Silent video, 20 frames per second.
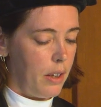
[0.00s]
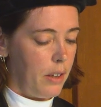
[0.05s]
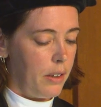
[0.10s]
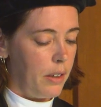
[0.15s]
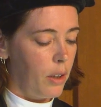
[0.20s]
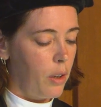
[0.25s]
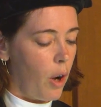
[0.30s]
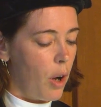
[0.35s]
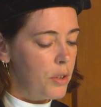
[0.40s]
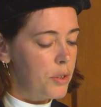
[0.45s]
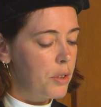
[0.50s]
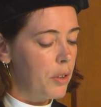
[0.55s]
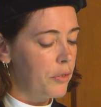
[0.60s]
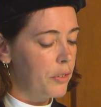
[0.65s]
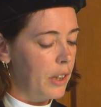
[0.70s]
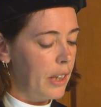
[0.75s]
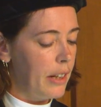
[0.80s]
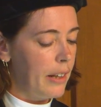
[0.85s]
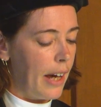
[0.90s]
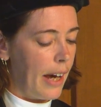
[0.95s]
The cost of
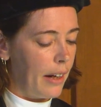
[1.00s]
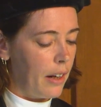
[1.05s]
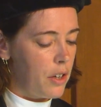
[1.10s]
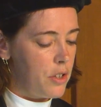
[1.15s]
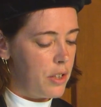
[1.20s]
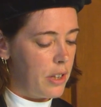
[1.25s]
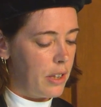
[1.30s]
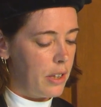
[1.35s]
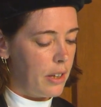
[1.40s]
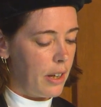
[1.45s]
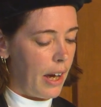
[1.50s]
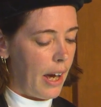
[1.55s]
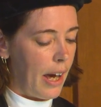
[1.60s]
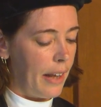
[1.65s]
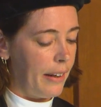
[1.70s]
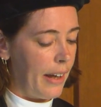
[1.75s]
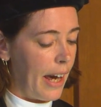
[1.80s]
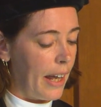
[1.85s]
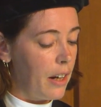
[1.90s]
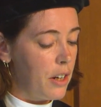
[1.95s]
clean energy
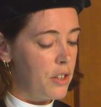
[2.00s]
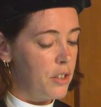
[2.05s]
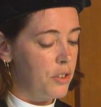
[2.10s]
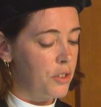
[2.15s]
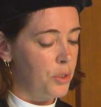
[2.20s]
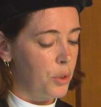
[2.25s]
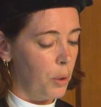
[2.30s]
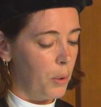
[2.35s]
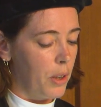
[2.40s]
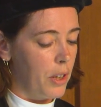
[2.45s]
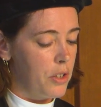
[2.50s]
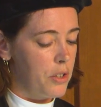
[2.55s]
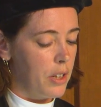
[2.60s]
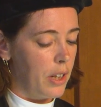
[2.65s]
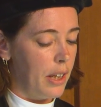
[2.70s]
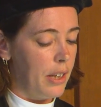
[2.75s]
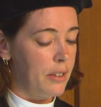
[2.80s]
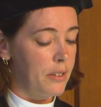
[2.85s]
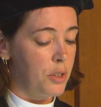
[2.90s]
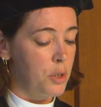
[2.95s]
and energy storage
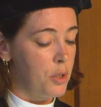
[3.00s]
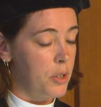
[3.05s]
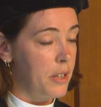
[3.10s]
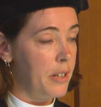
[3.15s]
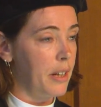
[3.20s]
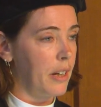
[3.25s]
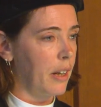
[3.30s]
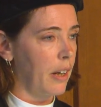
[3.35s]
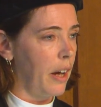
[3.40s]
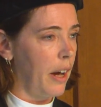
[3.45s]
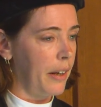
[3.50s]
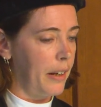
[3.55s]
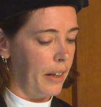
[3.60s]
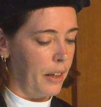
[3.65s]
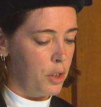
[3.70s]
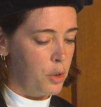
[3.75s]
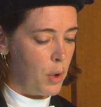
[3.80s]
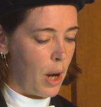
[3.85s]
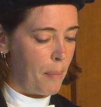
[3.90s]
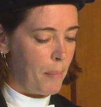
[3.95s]
is
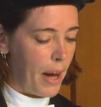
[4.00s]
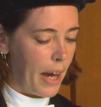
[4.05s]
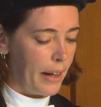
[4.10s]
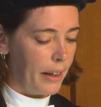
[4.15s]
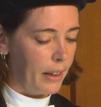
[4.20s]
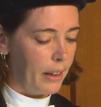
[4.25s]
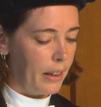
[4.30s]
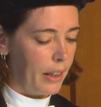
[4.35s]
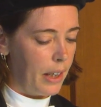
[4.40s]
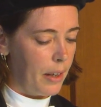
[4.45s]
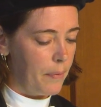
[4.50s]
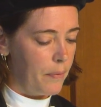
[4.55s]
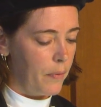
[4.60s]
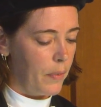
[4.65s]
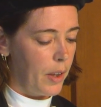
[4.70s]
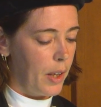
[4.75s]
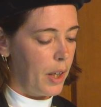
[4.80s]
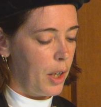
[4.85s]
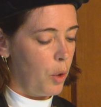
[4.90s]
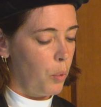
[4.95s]
declining dramatically,
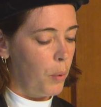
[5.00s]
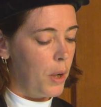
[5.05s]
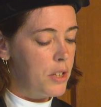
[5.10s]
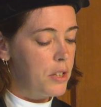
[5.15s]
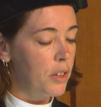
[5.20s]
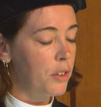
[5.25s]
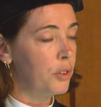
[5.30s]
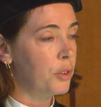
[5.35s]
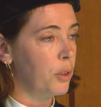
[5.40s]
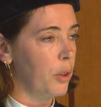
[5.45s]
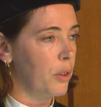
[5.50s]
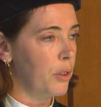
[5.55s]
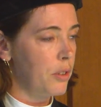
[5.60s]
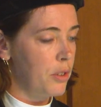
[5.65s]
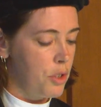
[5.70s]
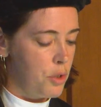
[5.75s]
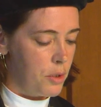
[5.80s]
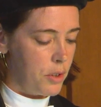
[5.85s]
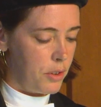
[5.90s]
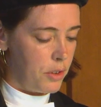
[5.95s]
which in
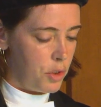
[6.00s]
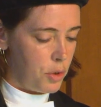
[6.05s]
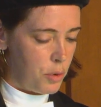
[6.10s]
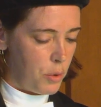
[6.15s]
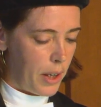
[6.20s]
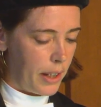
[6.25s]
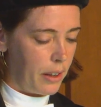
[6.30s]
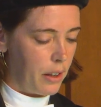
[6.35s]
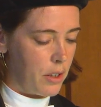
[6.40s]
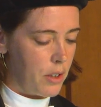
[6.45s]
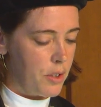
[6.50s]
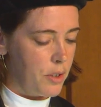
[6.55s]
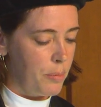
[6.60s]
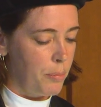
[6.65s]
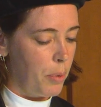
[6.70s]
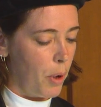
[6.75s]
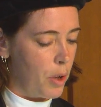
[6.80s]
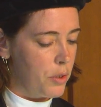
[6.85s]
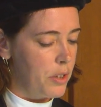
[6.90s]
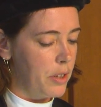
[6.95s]
turn triggers
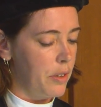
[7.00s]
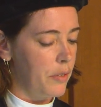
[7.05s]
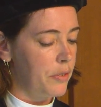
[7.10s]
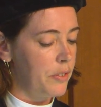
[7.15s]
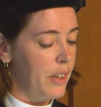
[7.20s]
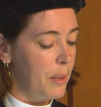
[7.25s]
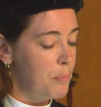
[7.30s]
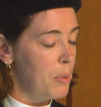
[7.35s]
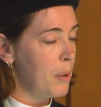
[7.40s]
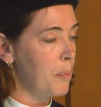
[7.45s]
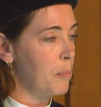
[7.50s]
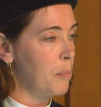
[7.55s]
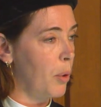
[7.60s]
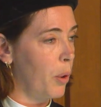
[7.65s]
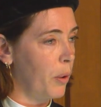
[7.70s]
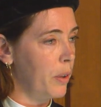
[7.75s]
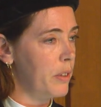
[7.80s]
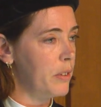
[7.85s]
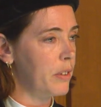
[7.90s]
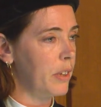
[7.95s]
positive tipping
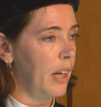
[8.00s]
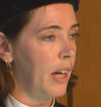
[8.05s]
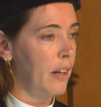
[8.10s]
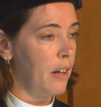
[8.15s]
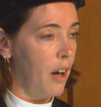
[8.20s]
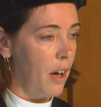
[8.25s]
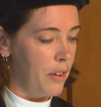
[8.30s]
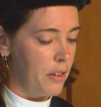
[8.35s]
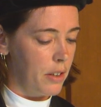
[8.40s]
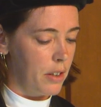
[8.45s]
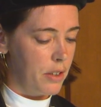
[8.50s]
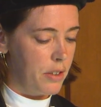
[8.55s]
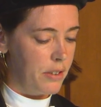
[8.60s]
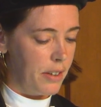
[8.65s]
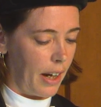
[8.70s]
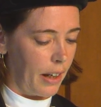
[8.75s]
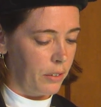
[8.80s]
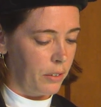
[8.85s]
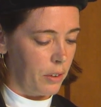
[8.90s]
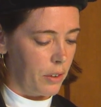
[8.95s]
points in other
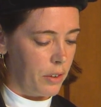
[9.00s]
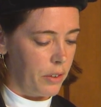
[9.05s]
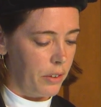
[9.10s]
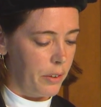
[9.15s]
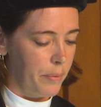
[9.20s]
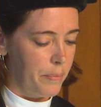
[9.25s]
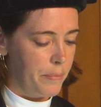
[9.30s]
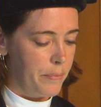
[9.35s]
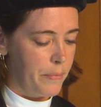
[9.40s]
sectors.